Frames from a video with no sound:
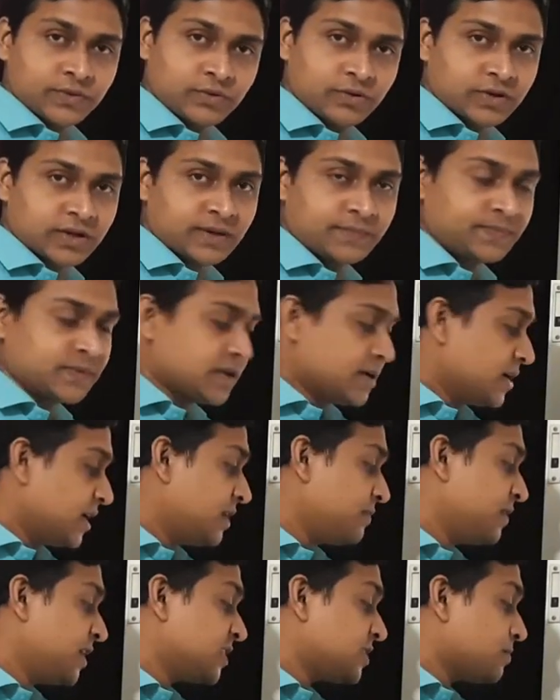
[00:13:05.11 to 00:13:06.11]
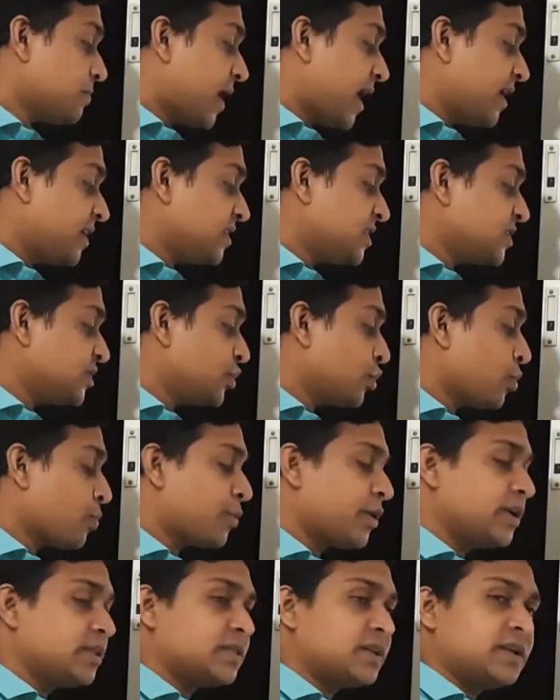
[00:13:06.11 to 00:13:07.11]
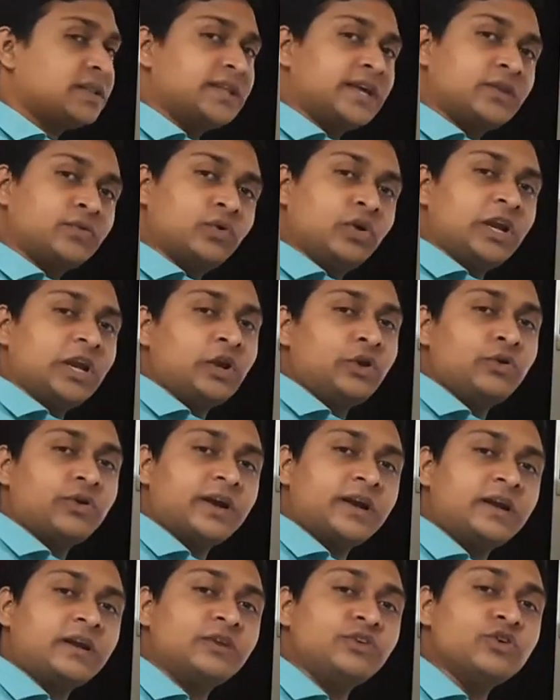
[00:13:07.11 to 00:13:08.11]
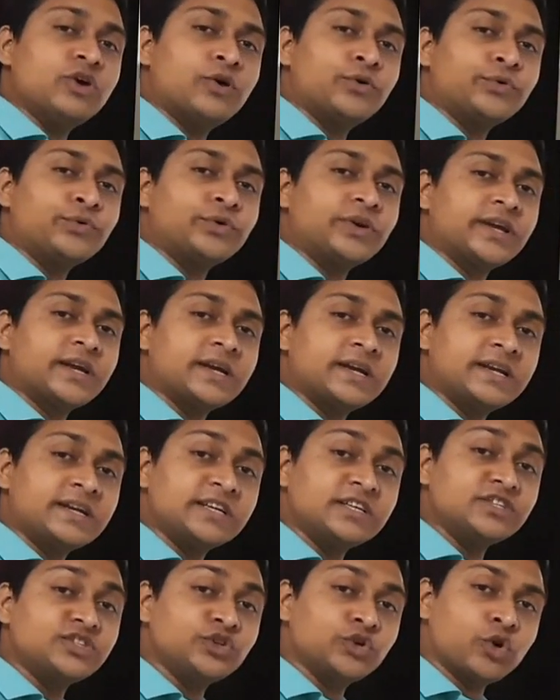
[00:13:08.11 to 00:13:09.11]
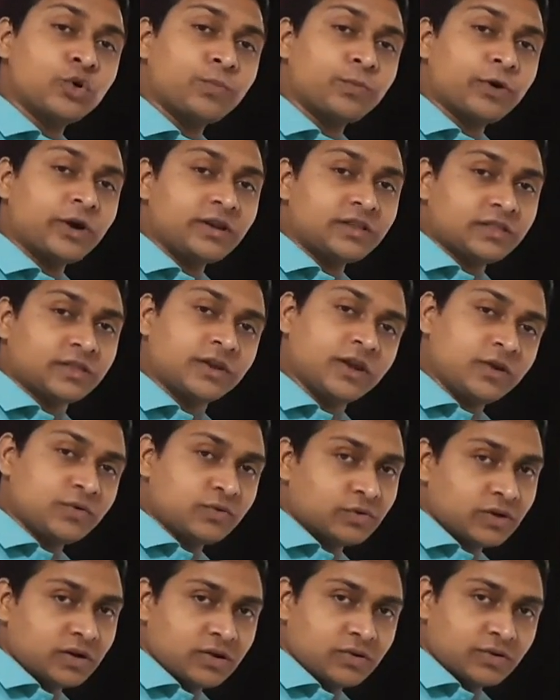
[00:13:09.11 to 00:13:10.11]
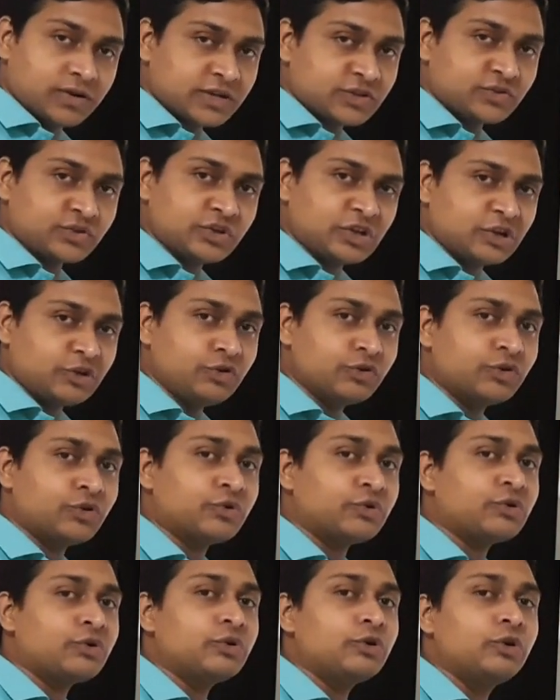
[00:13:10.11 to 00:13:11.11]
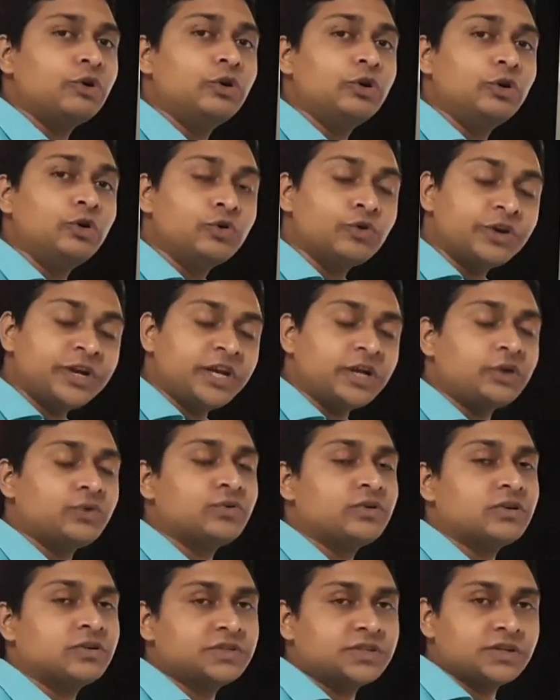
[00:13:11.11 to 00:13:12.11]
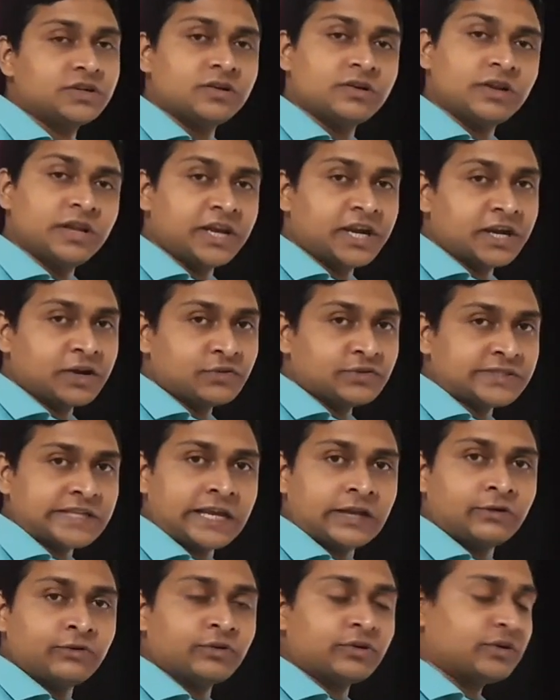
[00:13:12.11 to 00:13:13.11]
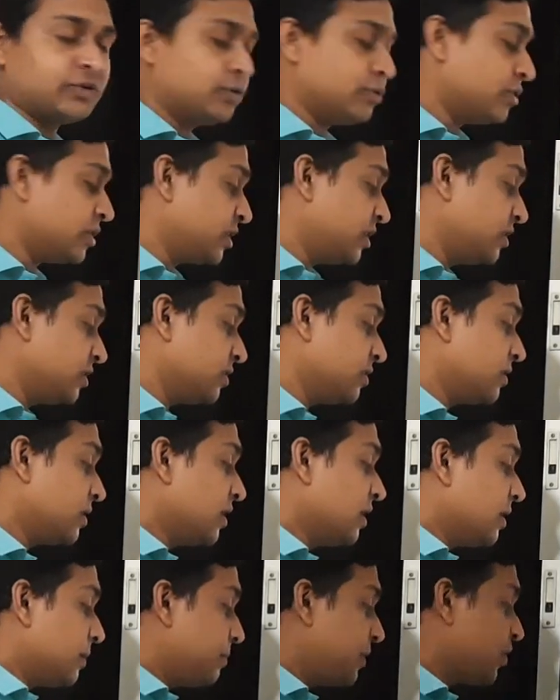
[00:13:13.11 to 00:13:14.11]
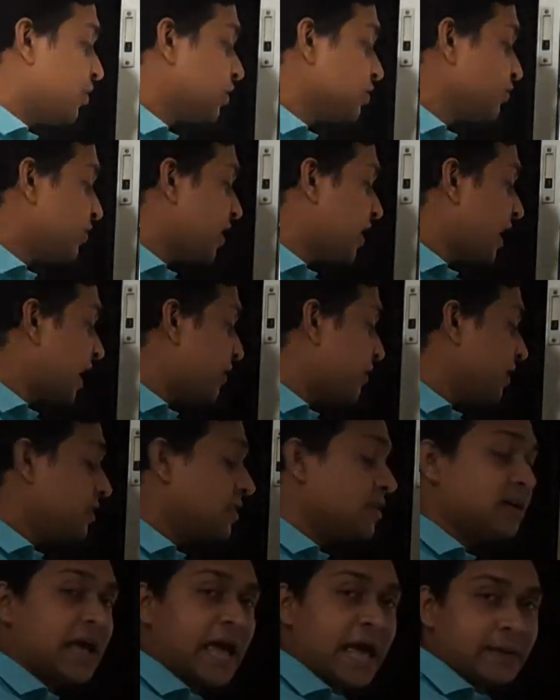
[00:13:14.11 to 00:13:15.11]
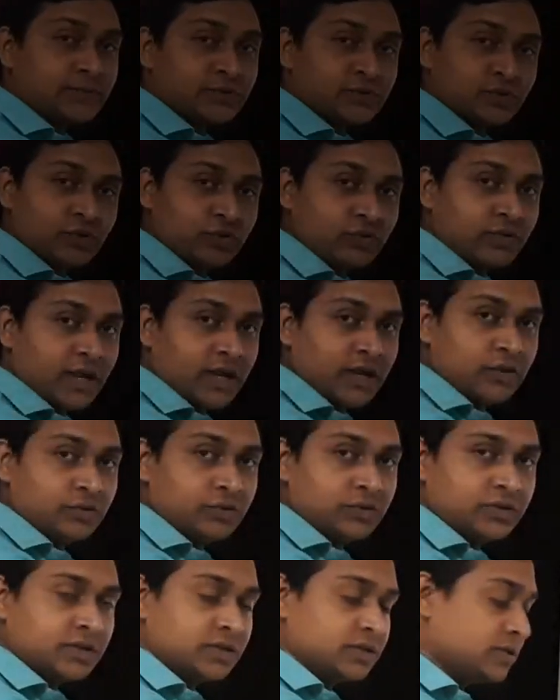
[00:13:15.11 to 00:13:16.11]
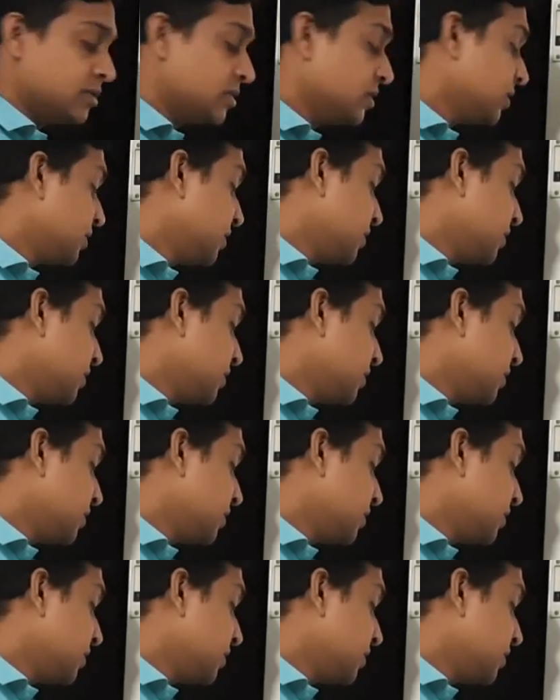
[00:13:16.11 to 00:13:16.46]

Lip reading: Okay, if it is minus 0.3, then only you have to take it is 0.3 only. Okay, so you no need to consider negative sign over here because we are having the absolute value over here.